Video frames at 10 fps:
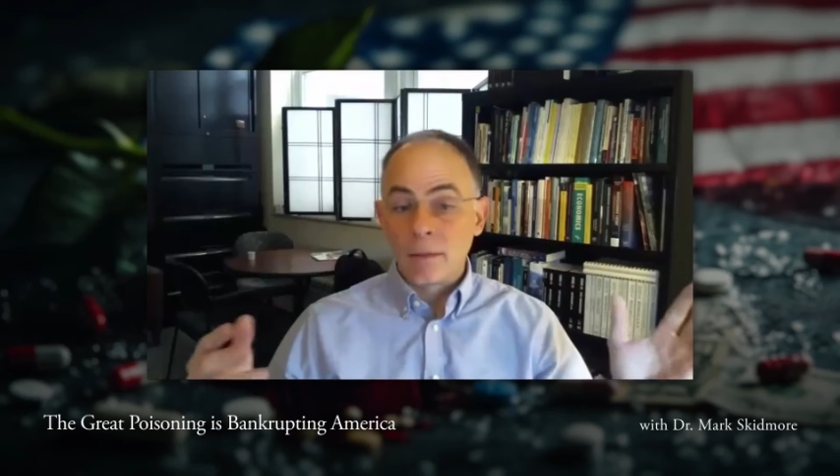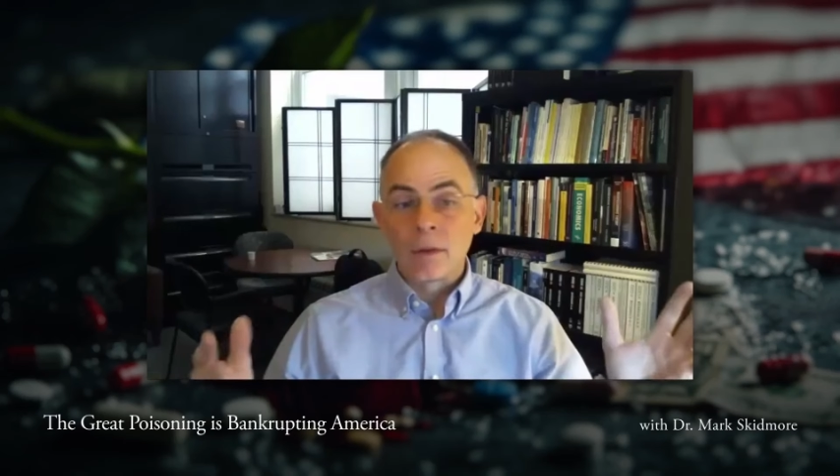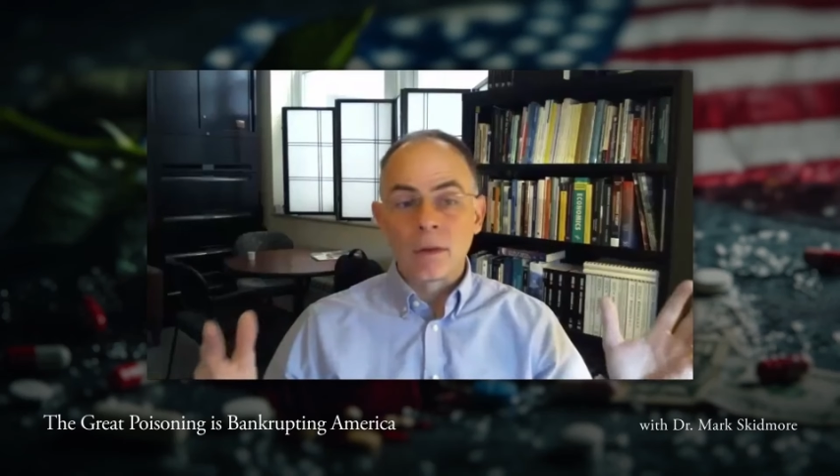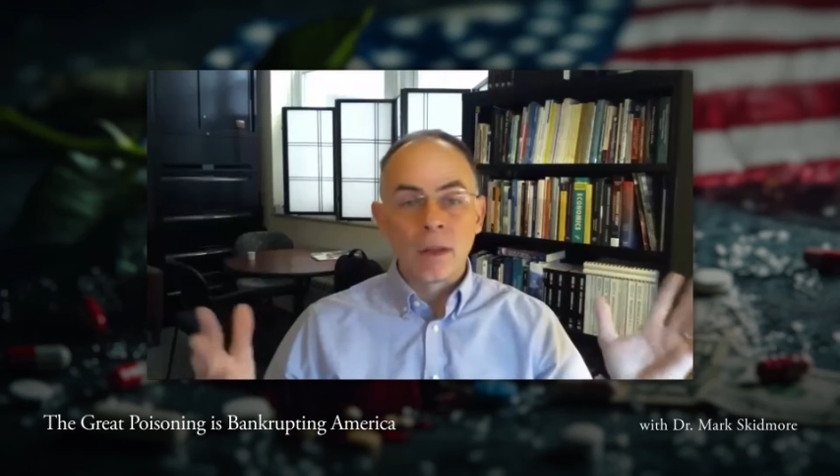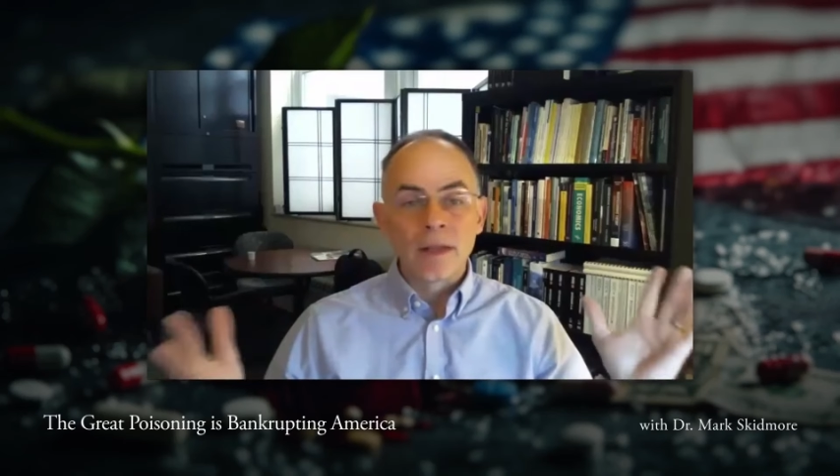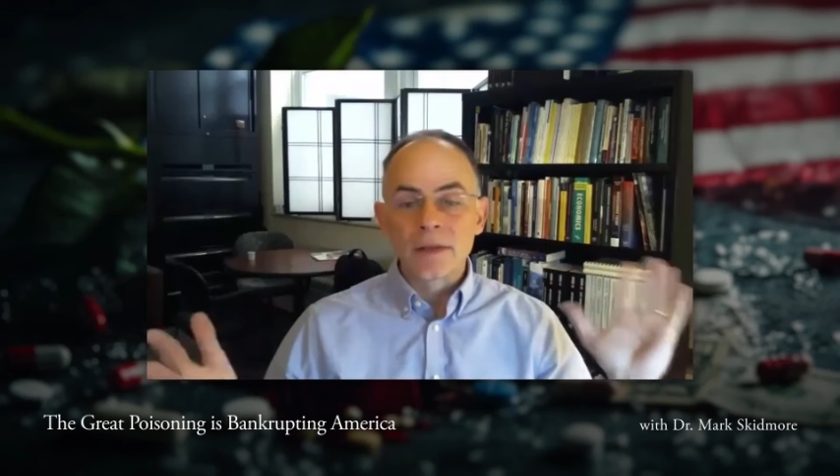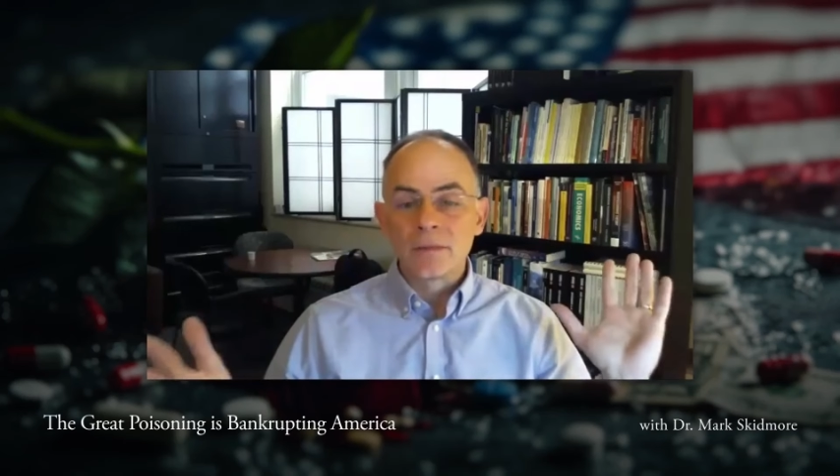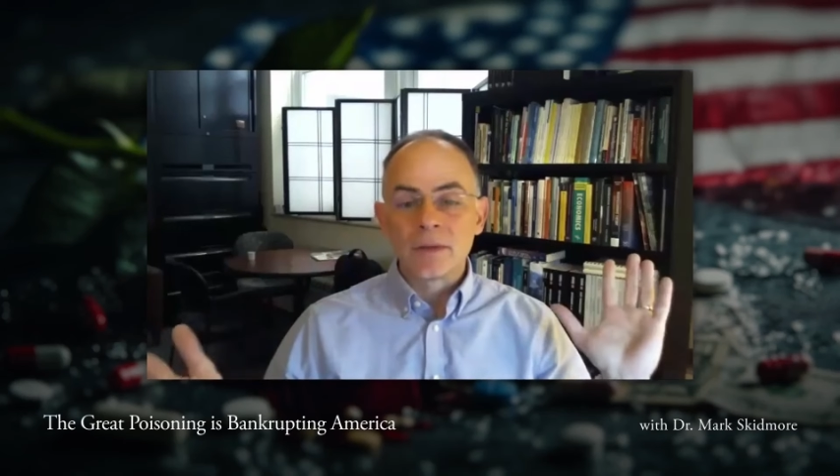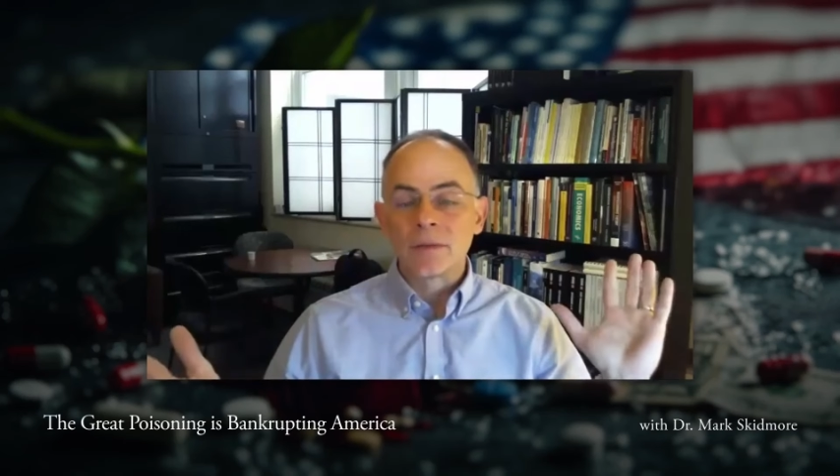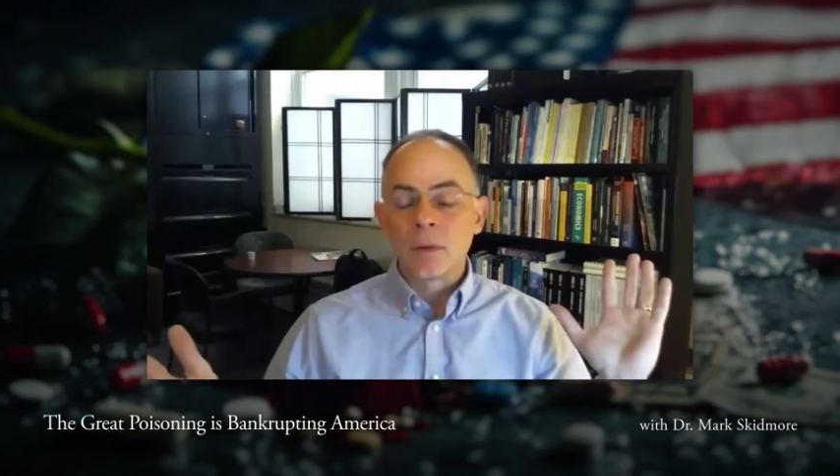there are lots
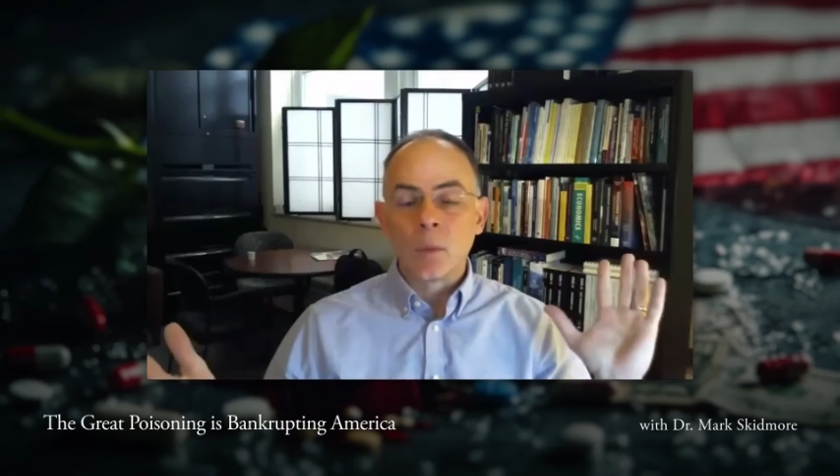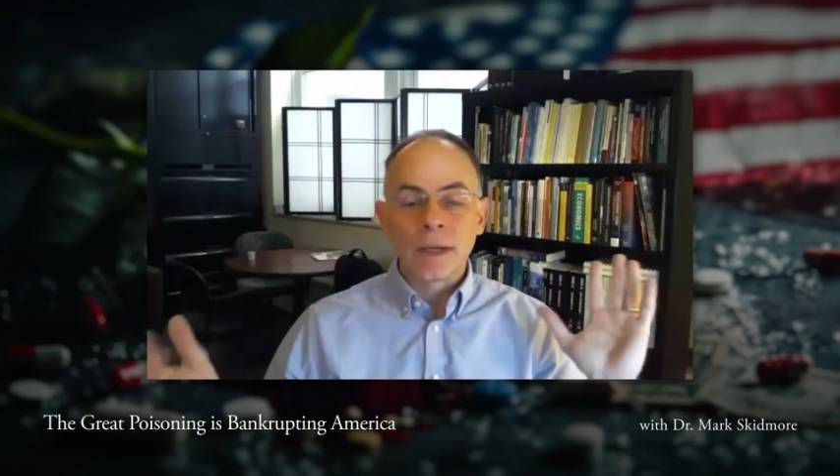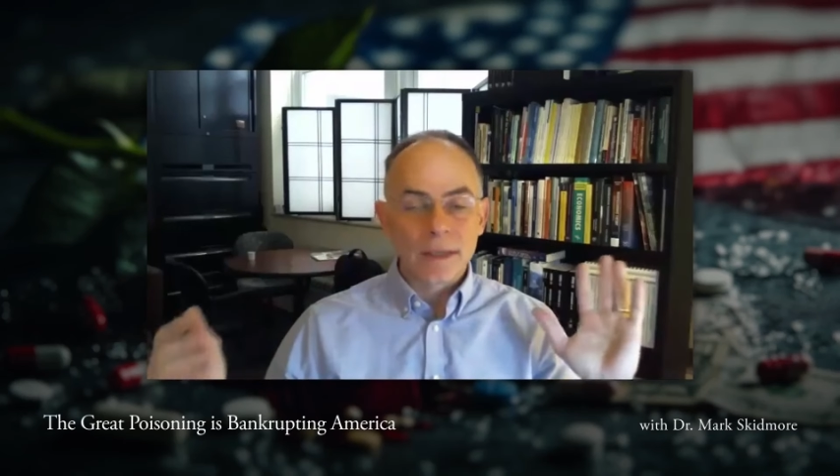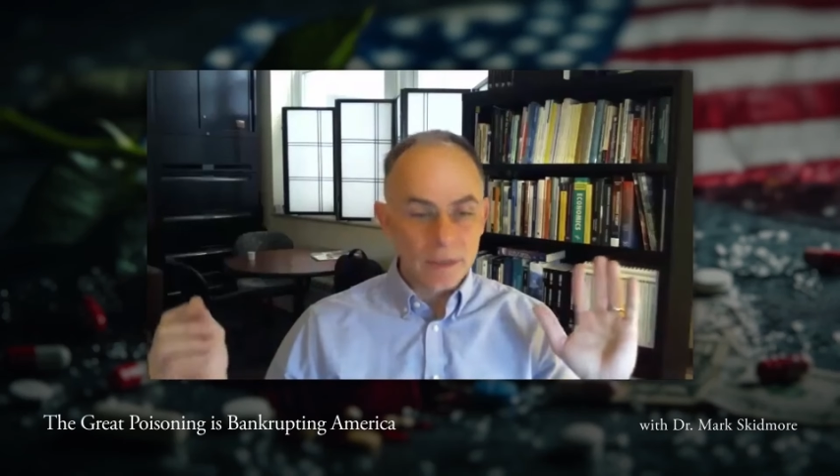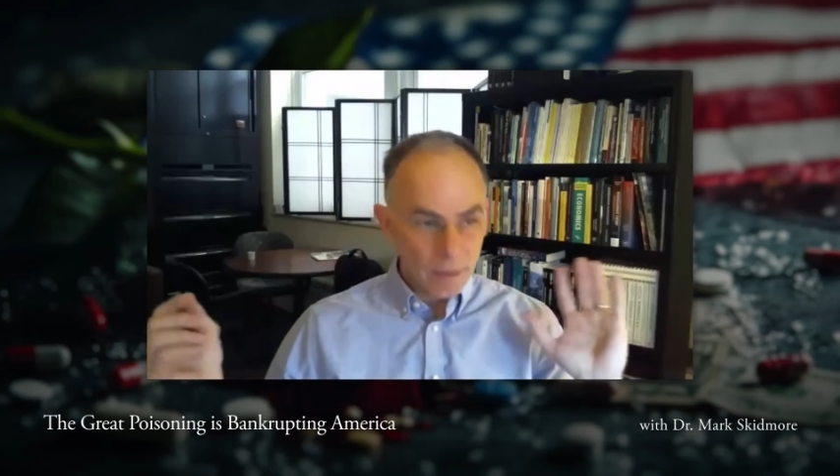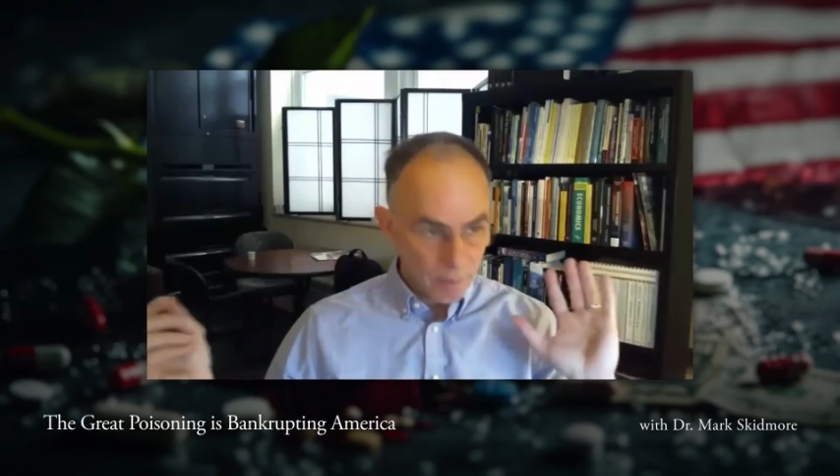of different ways